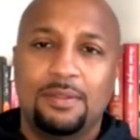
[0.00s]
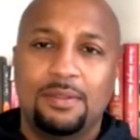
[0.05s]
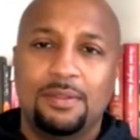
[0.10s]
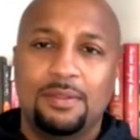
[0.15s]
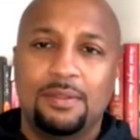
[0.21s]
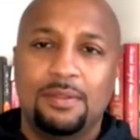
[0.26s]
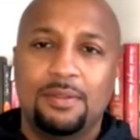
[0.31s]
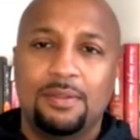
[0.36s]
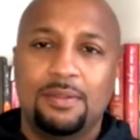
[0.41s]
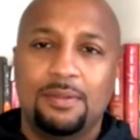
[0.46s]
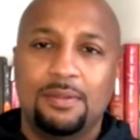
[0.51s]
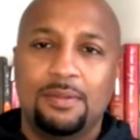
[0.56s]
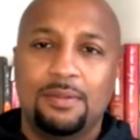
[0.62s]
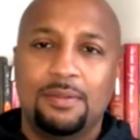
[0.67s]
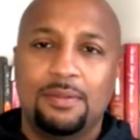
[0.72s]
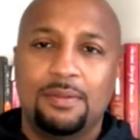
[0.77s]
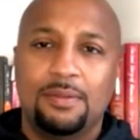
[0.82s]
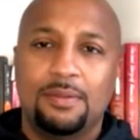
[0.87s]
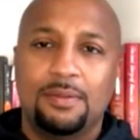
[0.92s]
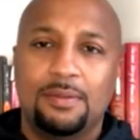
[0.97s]

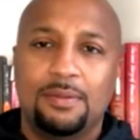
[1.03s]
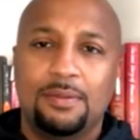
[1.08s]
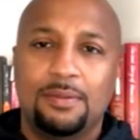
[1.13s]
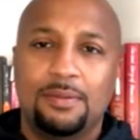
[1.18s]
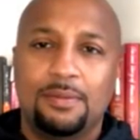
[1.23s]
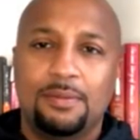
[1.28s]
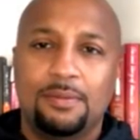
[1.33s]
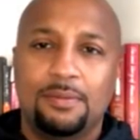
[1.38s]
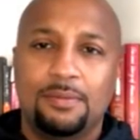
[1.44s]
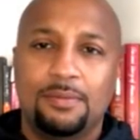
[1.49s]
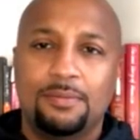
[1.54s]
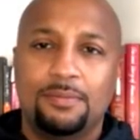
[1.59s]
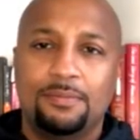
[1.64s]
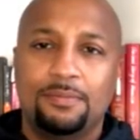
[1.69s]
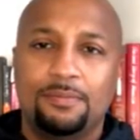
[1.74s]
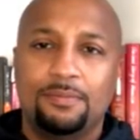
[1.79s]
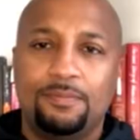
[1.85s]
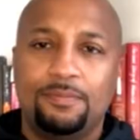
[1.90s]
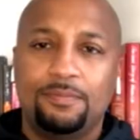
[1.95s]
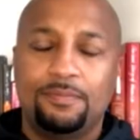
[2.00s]

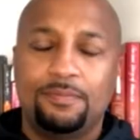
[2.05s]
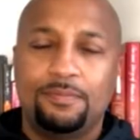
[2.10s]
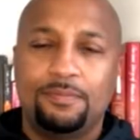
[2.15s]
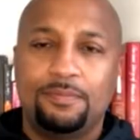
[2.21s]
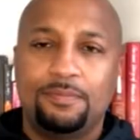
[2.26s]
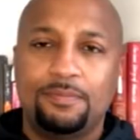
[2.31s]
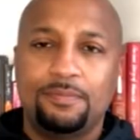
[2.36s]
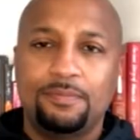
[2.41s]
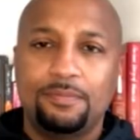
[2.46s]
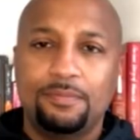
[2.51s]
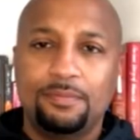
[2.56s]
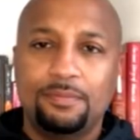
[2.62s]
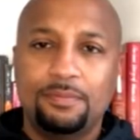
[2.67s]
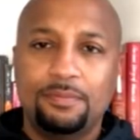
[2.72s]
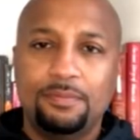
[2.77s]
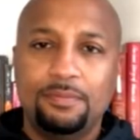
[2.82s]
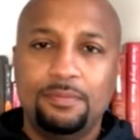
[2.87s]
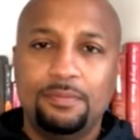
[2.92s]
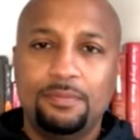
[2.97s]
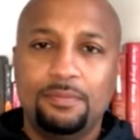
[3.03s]

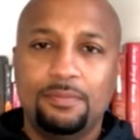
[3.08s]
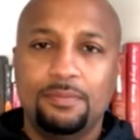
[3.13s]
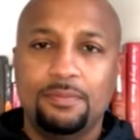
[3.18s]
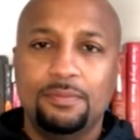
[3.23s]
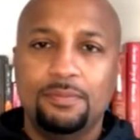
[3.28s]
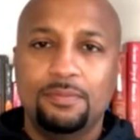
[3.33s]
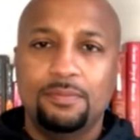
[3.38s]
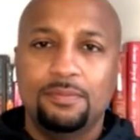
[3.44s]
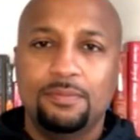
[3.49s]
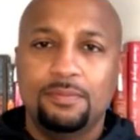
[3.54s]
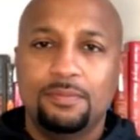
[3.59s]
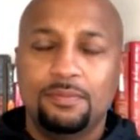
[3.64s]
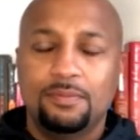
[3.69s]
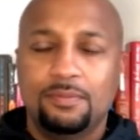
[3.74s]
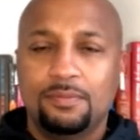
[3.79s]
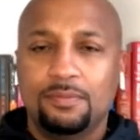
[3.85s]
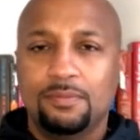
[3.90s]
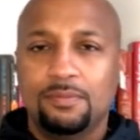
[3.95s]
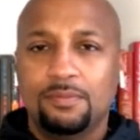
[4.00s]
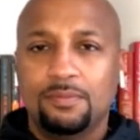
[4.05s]

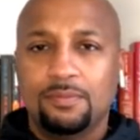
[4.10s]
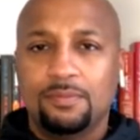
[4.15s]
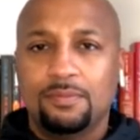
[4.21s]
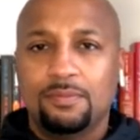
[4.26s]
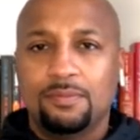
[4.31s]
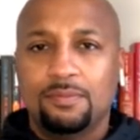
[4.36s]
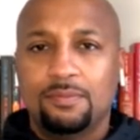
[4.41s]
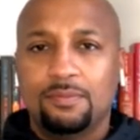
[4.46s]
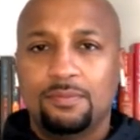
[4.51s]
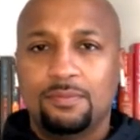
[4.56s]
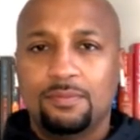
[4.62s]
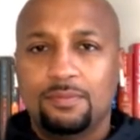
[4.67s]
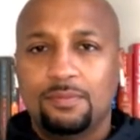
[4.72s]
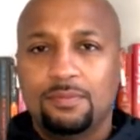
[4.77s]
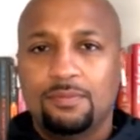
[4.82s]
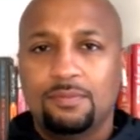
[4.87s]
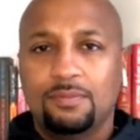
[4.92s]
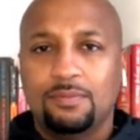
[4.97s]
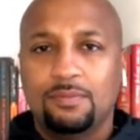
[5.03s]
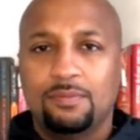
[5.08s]

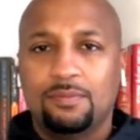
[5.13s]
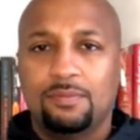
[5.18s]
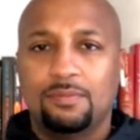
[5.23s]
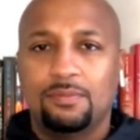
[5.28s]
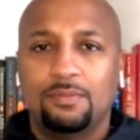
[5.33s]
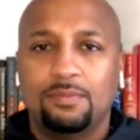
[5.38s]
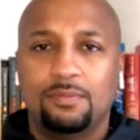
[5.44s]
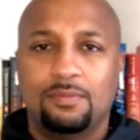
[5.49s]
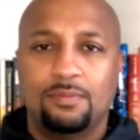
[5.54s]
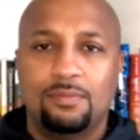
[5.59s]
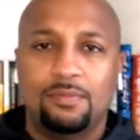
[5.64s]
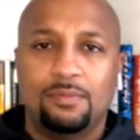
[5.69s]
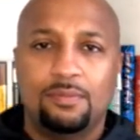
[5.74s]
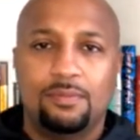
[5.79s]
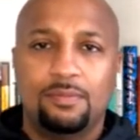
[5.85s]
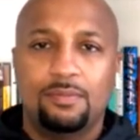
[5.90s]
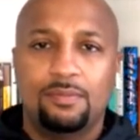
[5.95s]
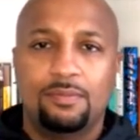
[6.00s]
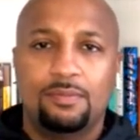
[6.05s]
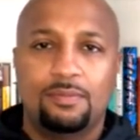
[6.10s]

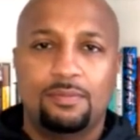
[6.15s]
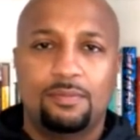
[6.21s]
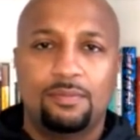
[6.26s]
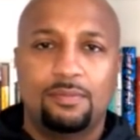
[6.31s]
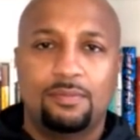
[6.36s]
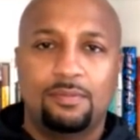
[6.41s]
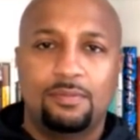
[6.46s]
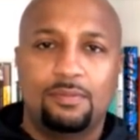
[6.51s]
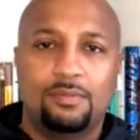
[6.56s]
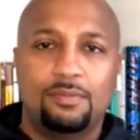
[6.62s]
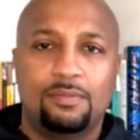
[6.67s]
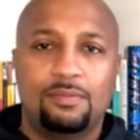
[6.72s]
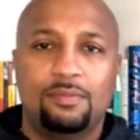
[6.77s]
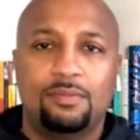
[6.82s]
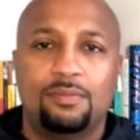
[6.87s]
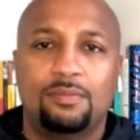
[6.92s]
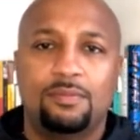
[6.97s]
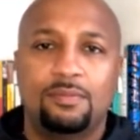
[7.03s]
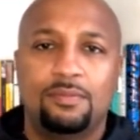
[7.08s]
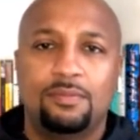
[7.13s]

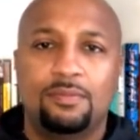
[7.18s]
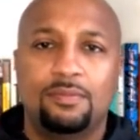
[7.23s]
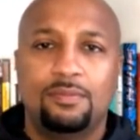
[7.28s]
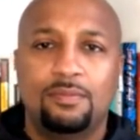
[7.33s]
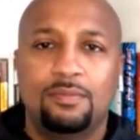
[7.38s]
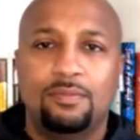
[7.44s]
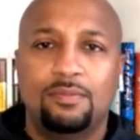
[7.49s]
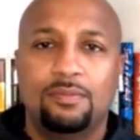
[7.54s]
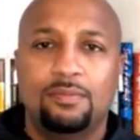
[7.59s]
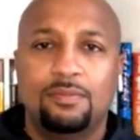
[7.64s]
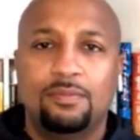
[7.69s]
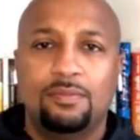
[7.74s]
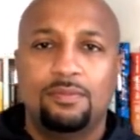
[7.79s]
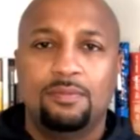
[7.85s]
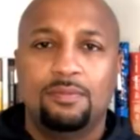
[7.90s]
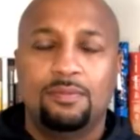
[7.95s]
(silent)